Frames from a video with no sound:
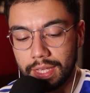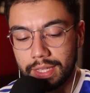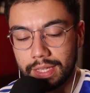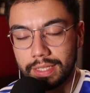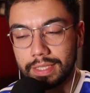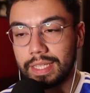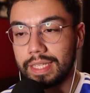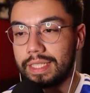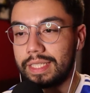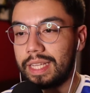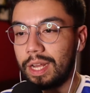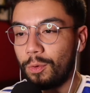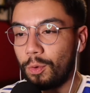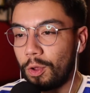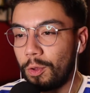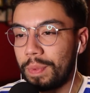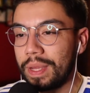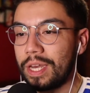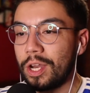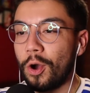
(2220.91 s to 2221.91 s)
since there
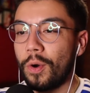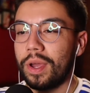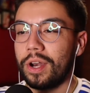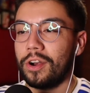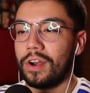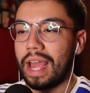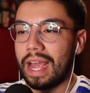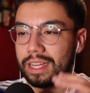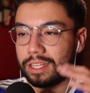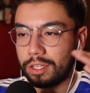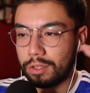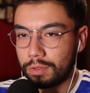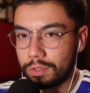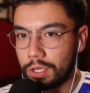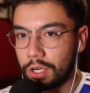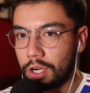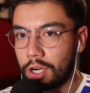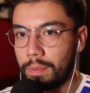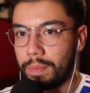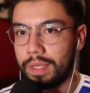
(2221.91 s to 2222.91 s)
will be no international
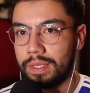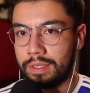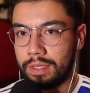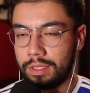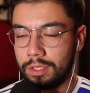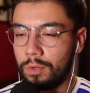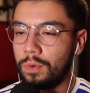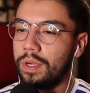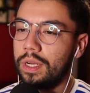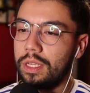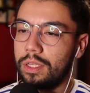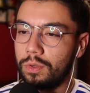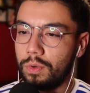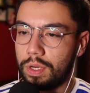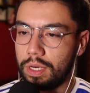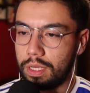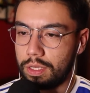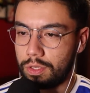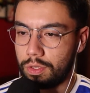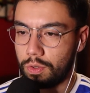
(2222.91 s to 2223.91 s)
tournaments in
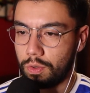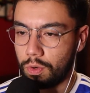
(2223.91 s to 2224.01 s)
2022,